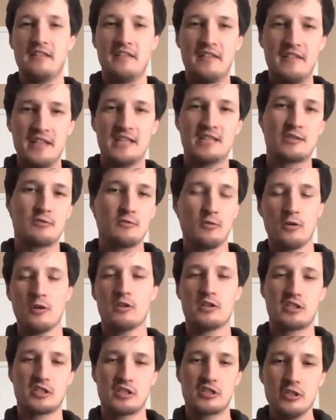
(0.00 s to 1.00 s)
this
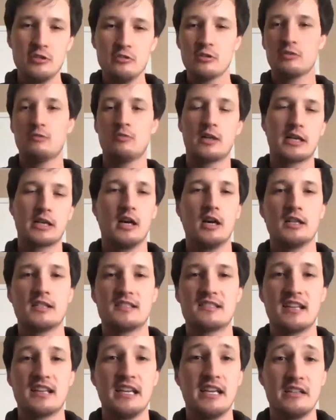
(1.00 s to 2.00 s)
word, steward what God's
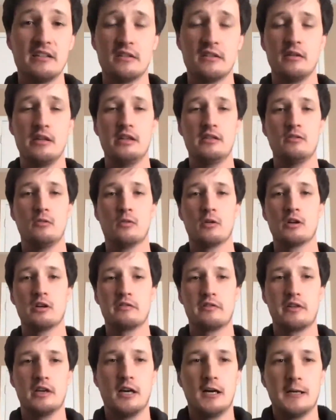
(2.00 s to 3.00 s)
saying in the in the word
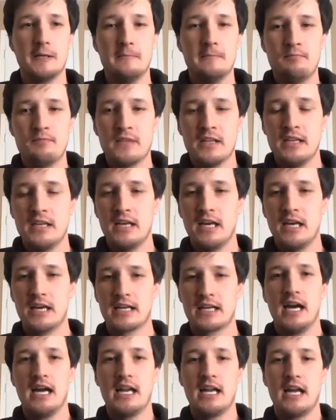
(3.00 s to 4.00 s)
of God. I
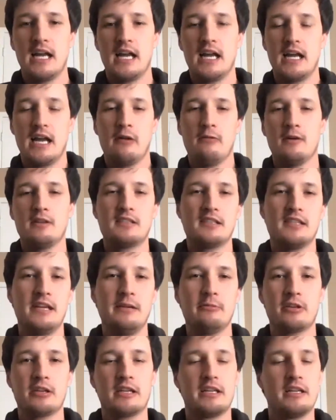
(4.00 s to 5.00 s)
got I, wasn't
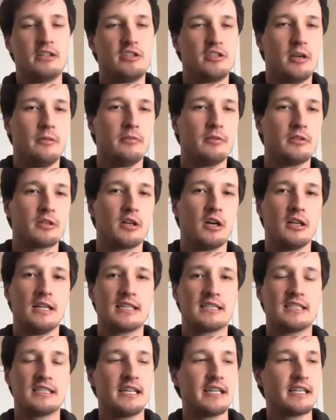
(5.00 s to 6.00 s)
able to get, jump on the call
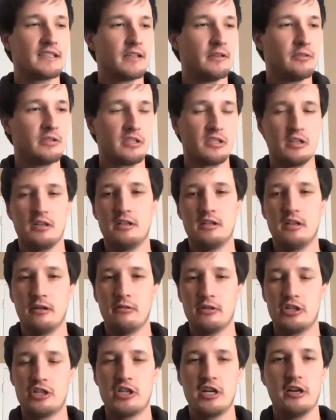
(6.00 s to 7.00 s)
last night because I was I
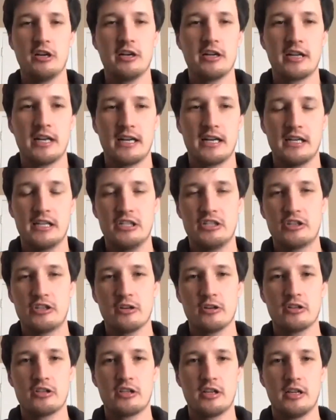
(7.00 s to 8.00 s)
was sharing at a
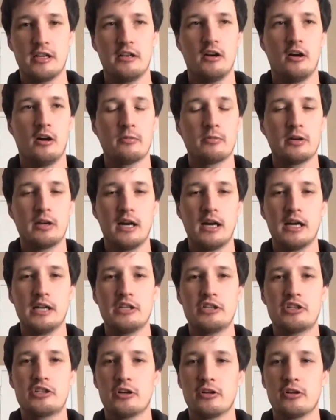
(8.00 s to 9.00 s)
church at Auburn
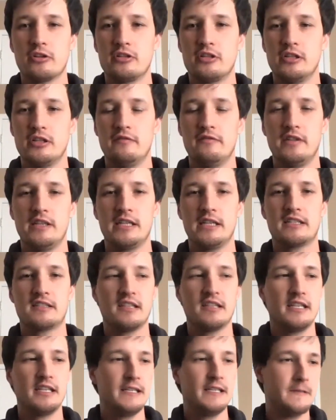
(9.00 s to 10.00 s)
Heights Church in Phenix
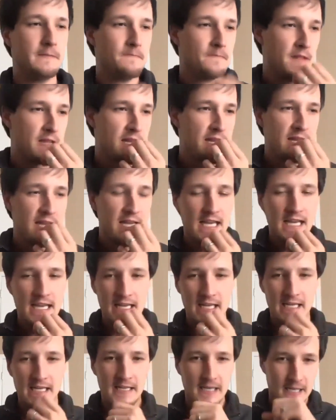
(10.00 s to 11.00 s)
City and
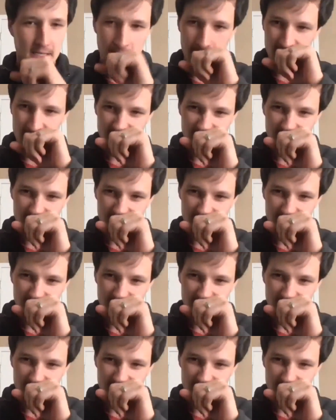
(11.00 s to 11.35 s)
and um,